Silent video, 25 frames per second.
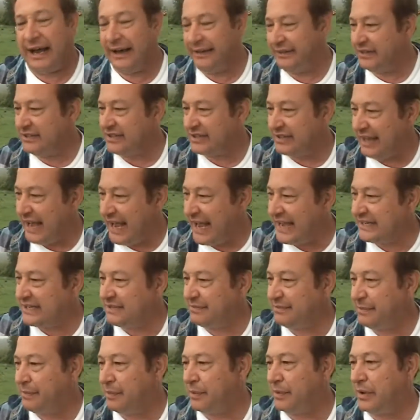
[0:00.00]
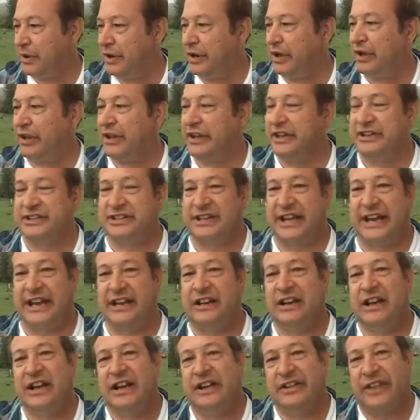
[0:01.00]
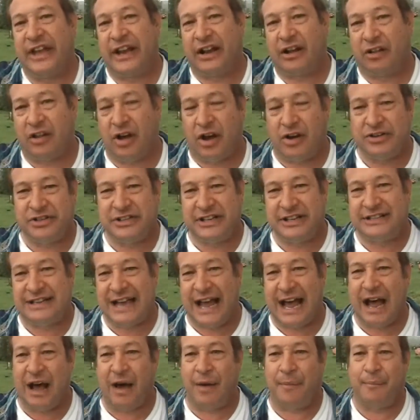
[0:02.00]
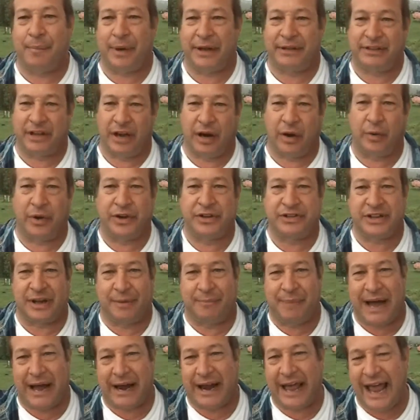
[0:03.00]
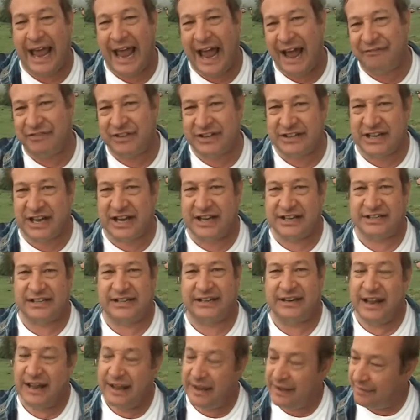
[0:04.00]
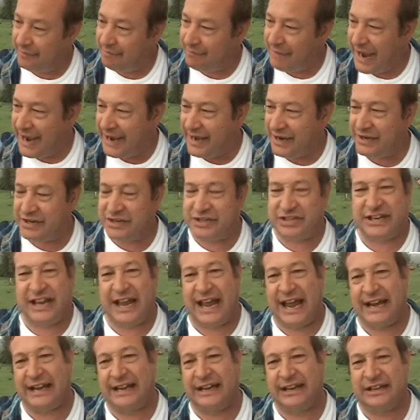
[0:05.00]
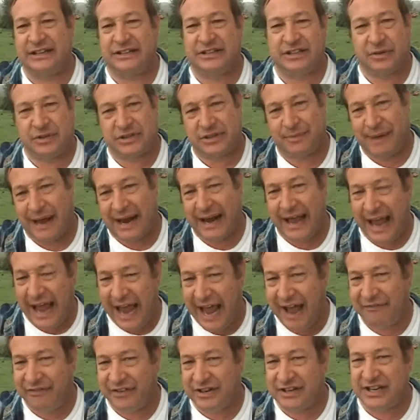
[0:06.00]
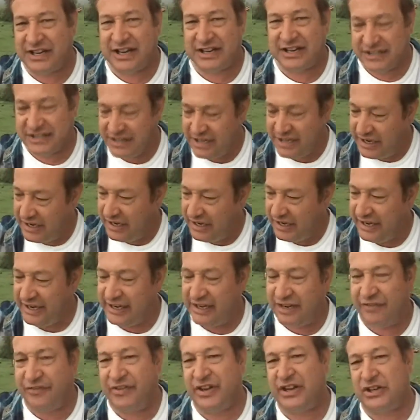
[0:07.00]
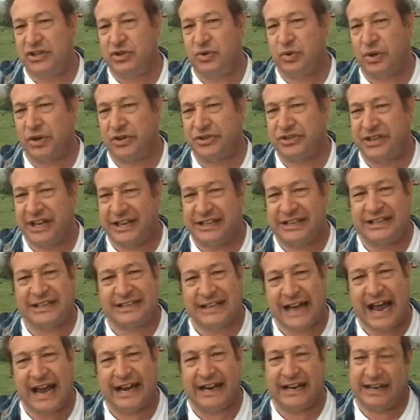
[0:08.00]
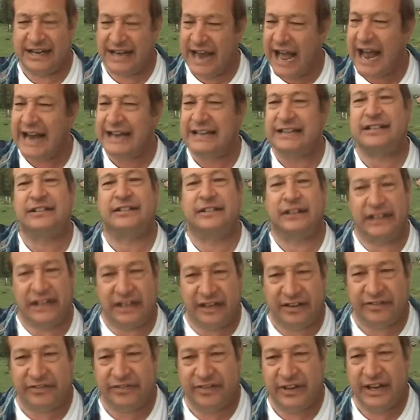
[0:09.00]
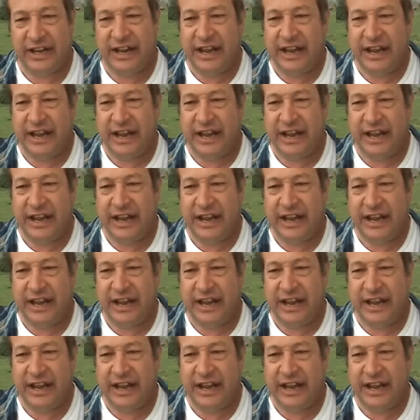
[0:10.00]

in this last memorial is they closed it down, but there was about a half a dozen, my understanding is there was about a half a dozen individuals that decided not to leave.